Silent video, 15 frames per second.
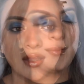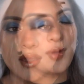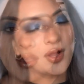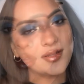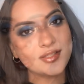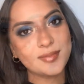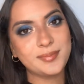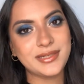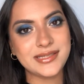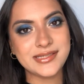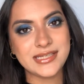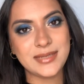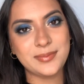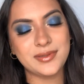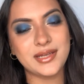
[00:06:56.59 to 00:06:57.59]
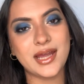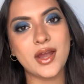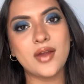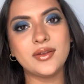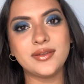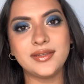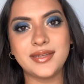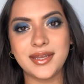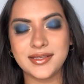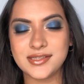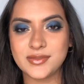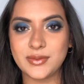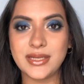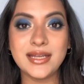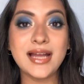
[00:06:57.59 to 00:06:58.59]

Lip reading: Also, please keep an eye out next week.